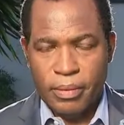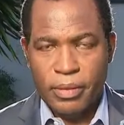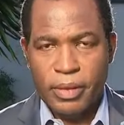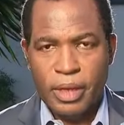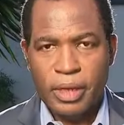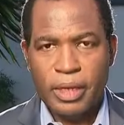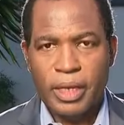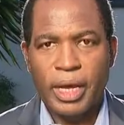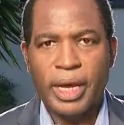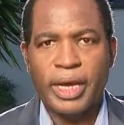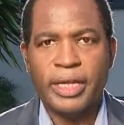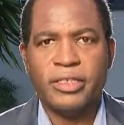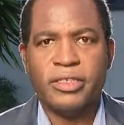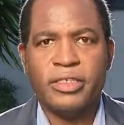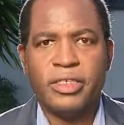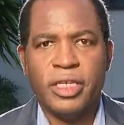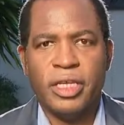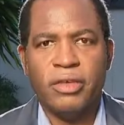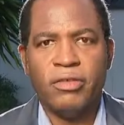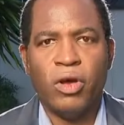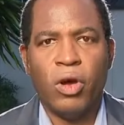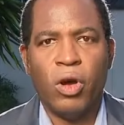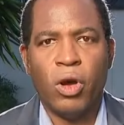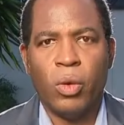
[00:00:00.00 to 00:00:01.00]
Hey guys,
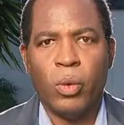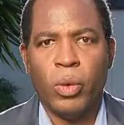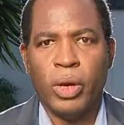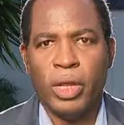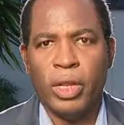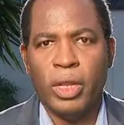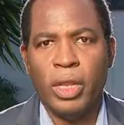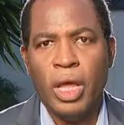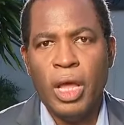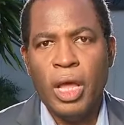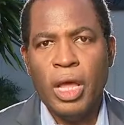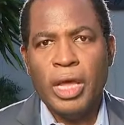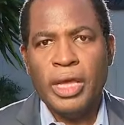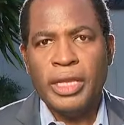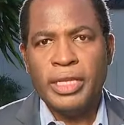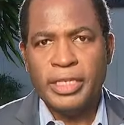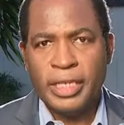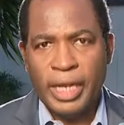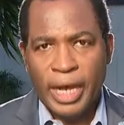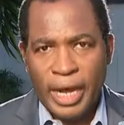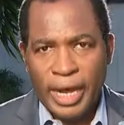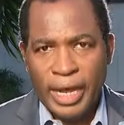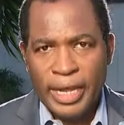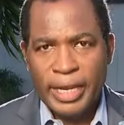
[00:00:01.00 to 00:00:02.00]
Steve Harwell
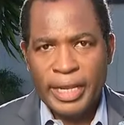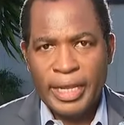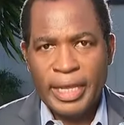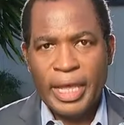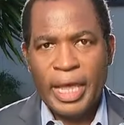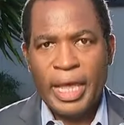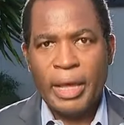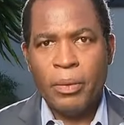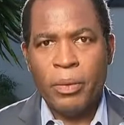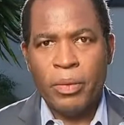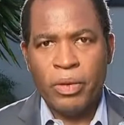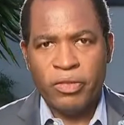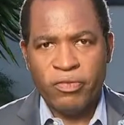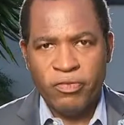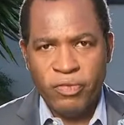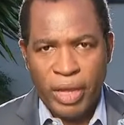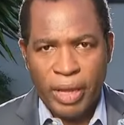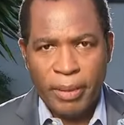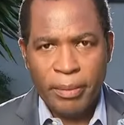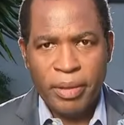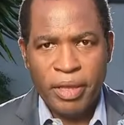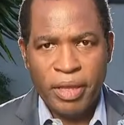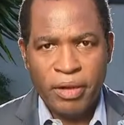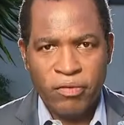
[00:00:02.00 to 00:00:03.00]
died with
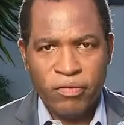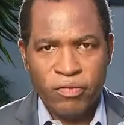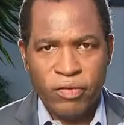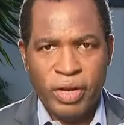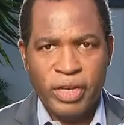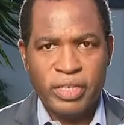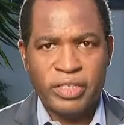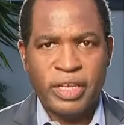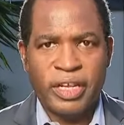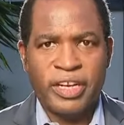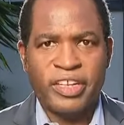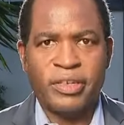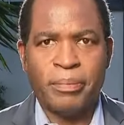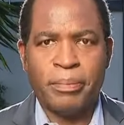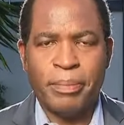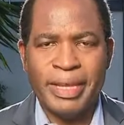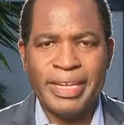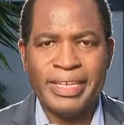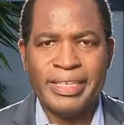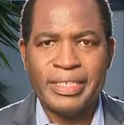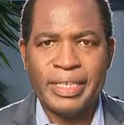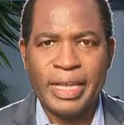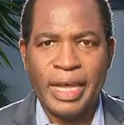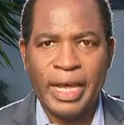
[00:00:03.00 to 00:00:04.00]
family and friends at his
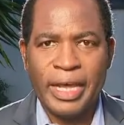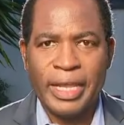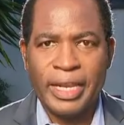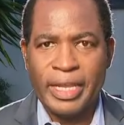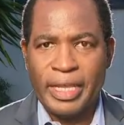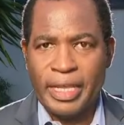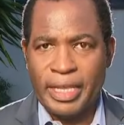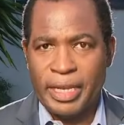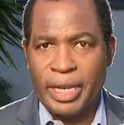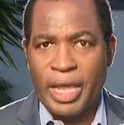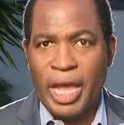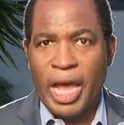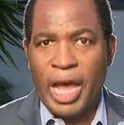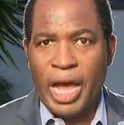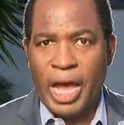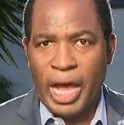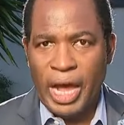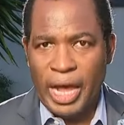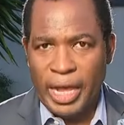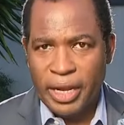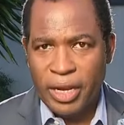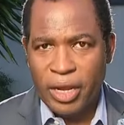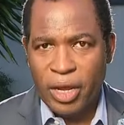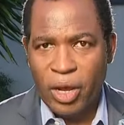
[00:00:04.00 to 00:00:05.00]
bedside in
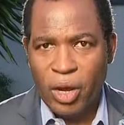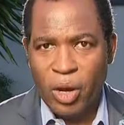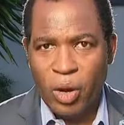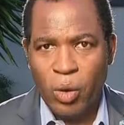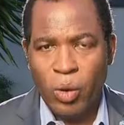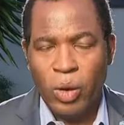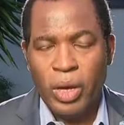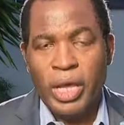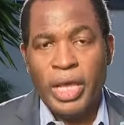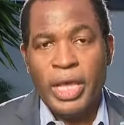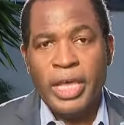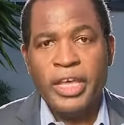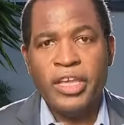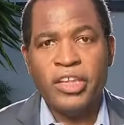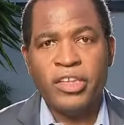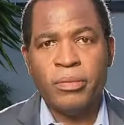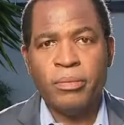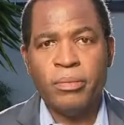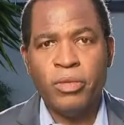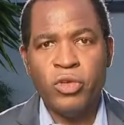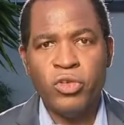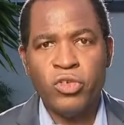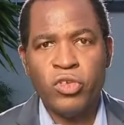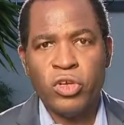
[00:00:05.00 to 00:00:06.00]
Idaho.
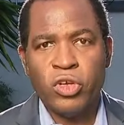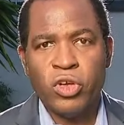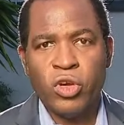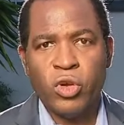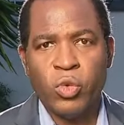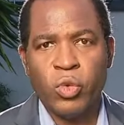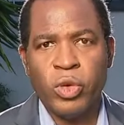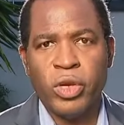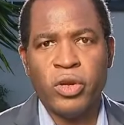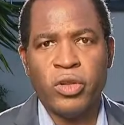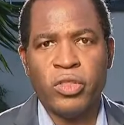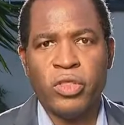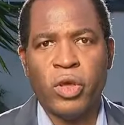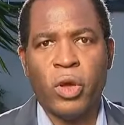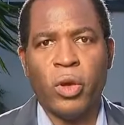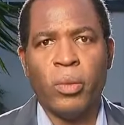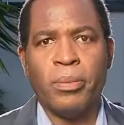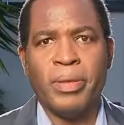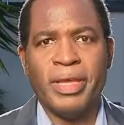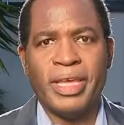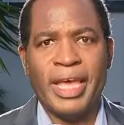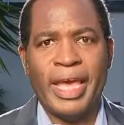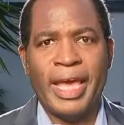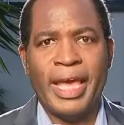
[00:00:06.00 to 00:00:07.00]
His music career, though,
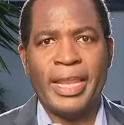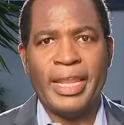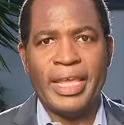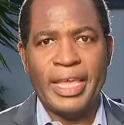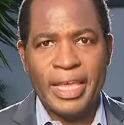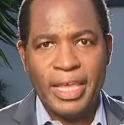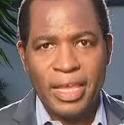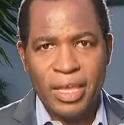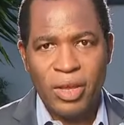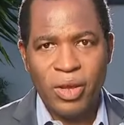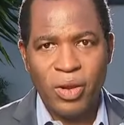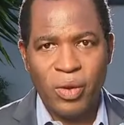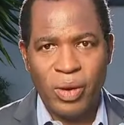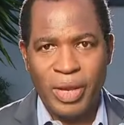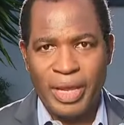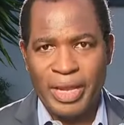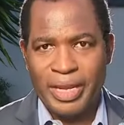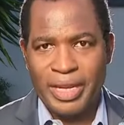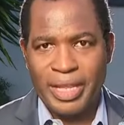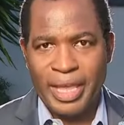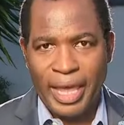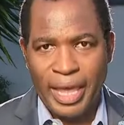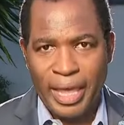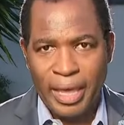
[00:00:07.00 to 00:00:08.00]
began here
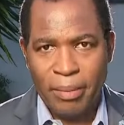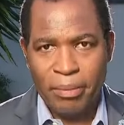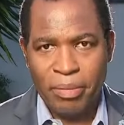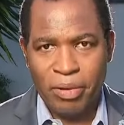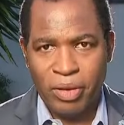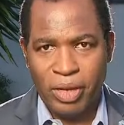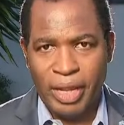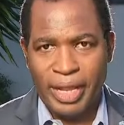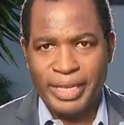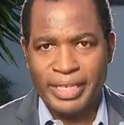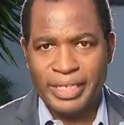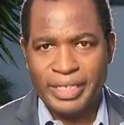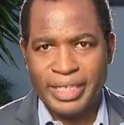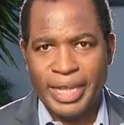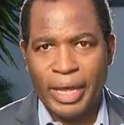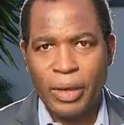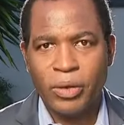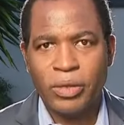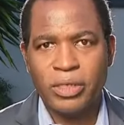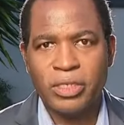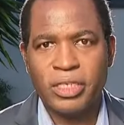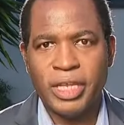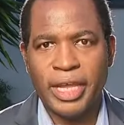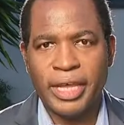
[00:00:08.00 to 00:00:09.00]
in Campbell at
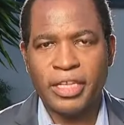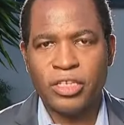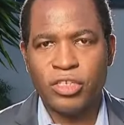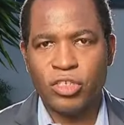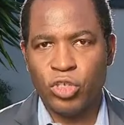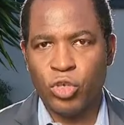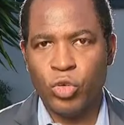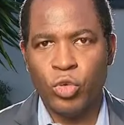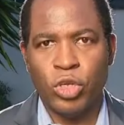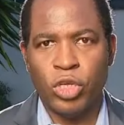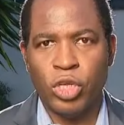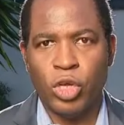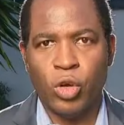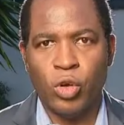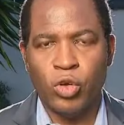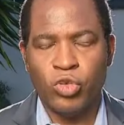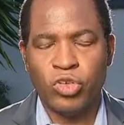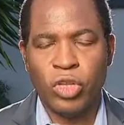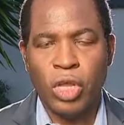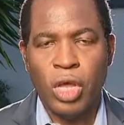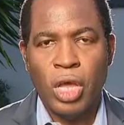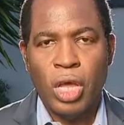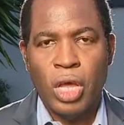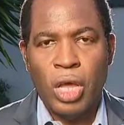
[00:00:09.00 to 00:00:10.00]
Sound Tech Studios